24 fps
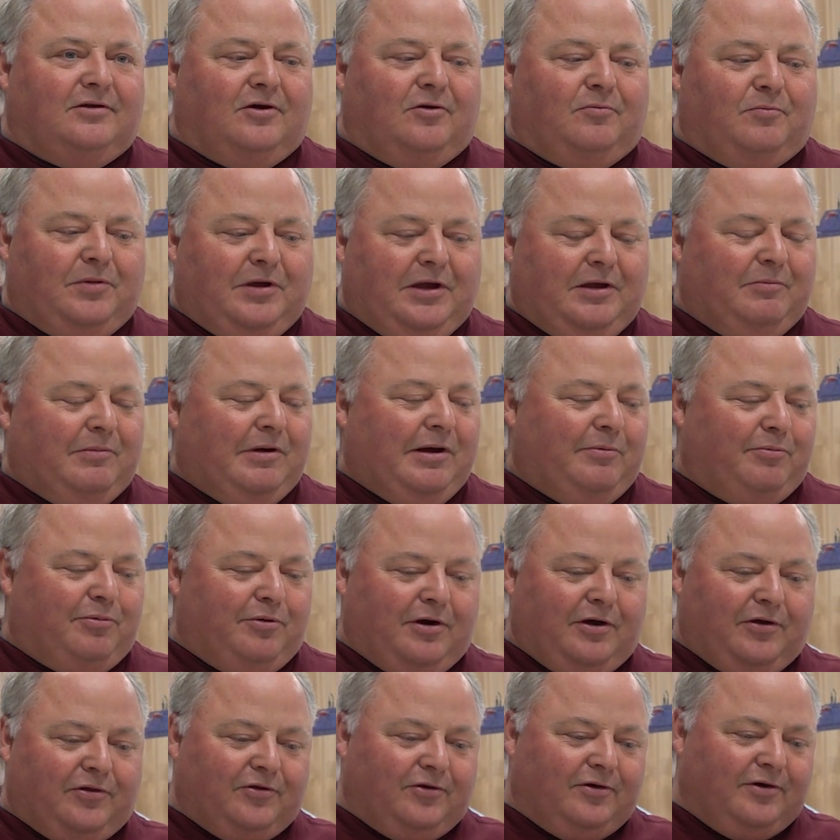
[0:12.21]
Me and my
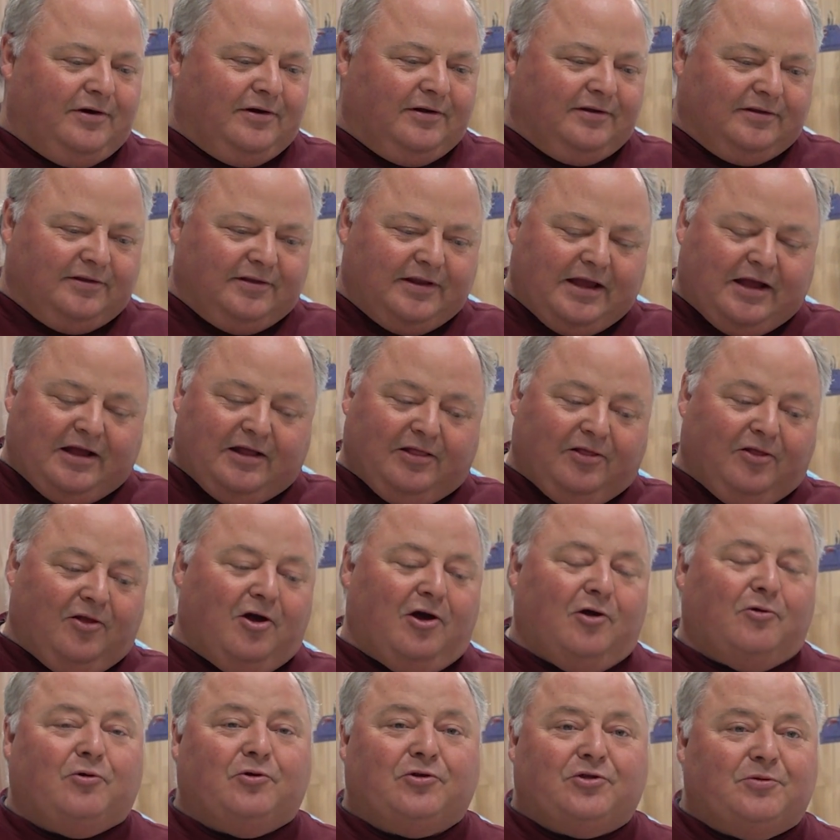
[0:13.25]
brother,
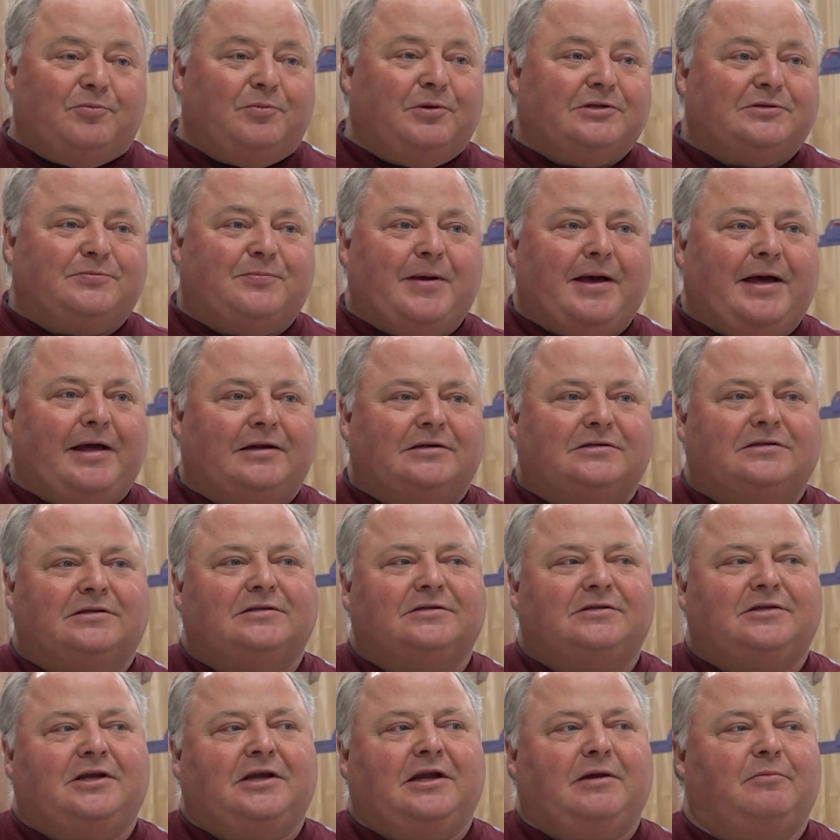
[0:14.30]
along with the Miss
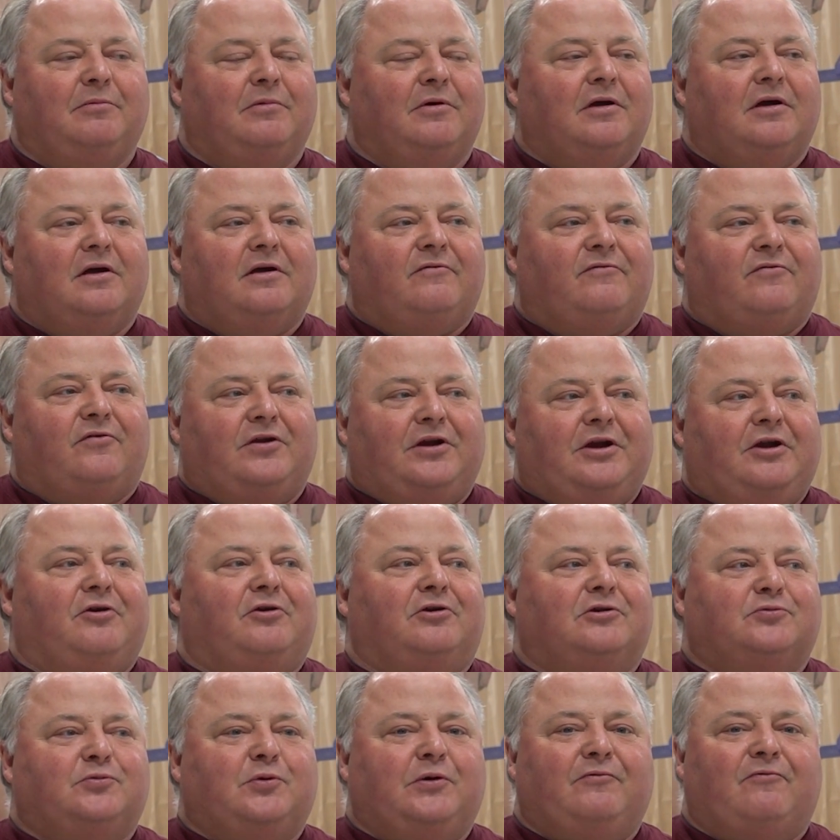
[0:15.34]
Madison team, for
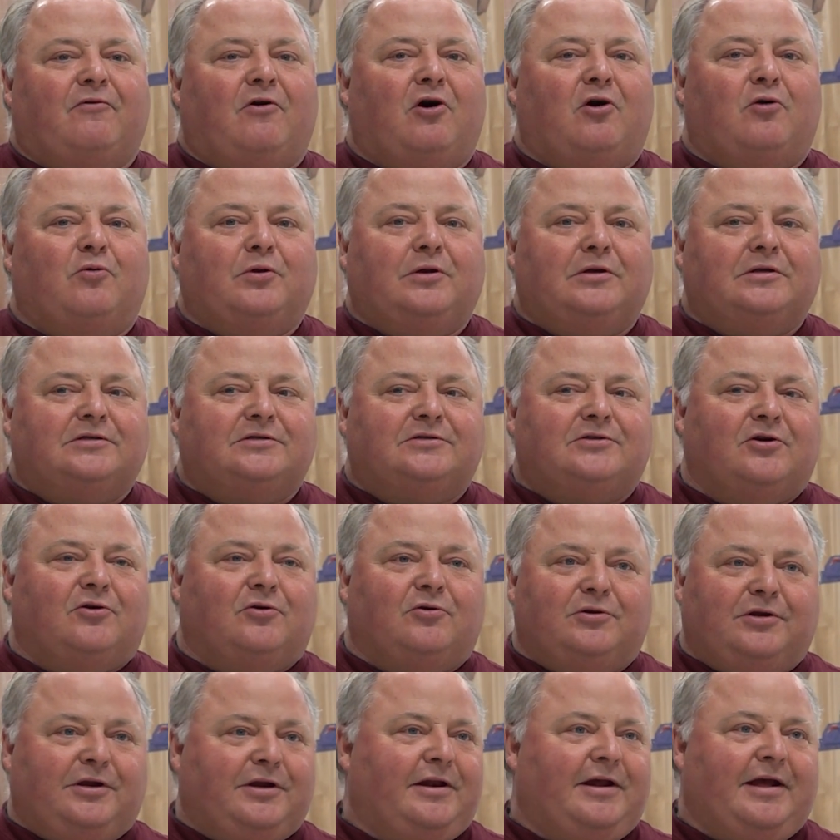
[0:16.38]
years we've always
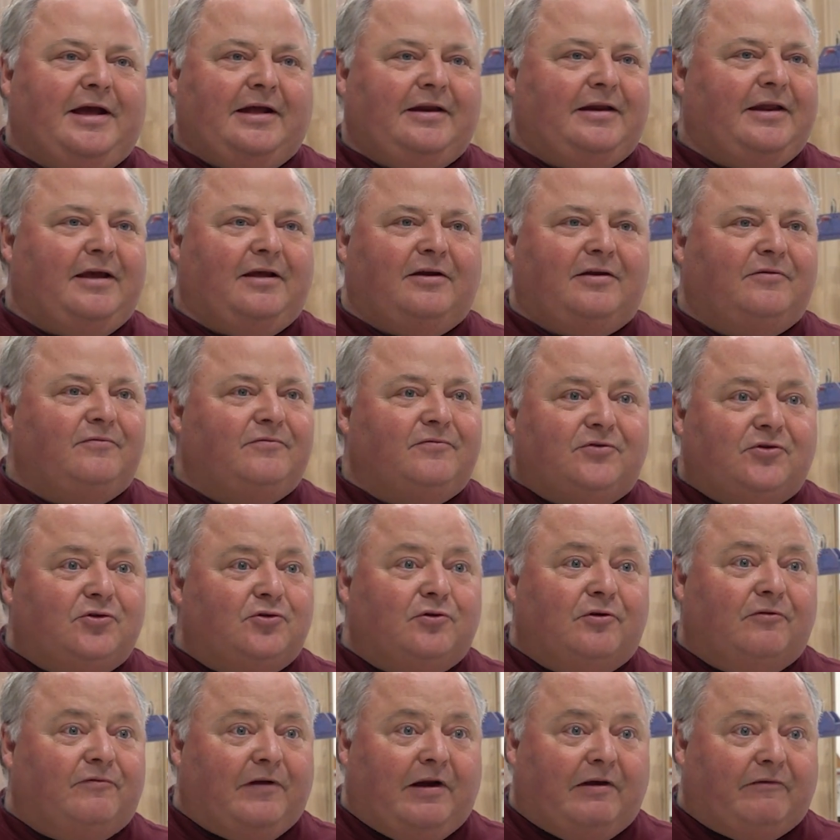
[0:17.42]
known you had
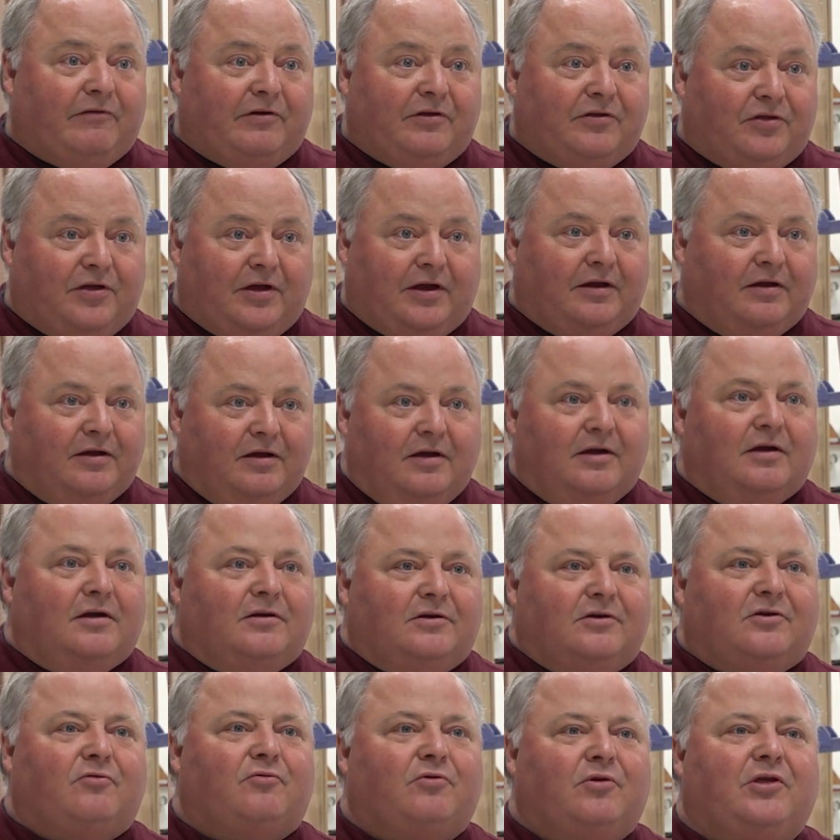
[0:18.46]
two of everything
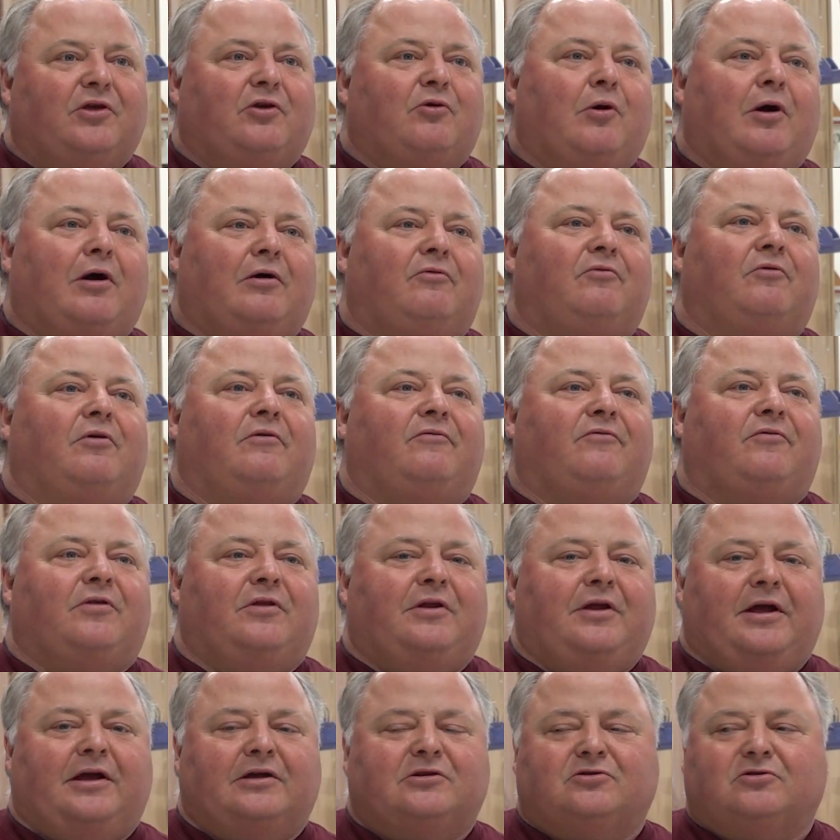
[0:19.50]
to really go out and run for the
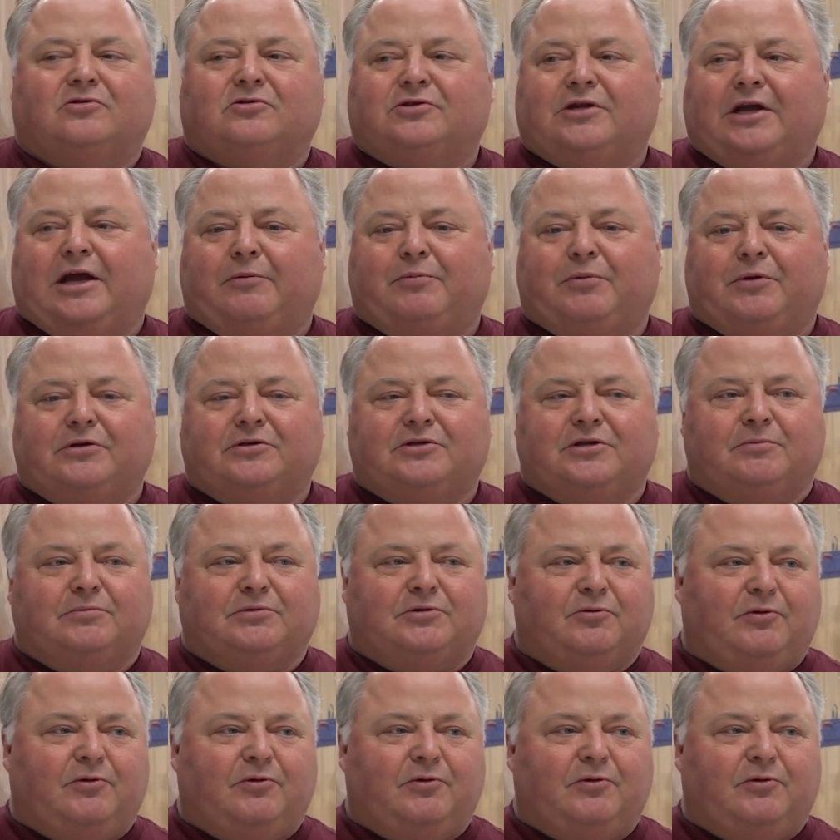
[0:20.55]
national championship.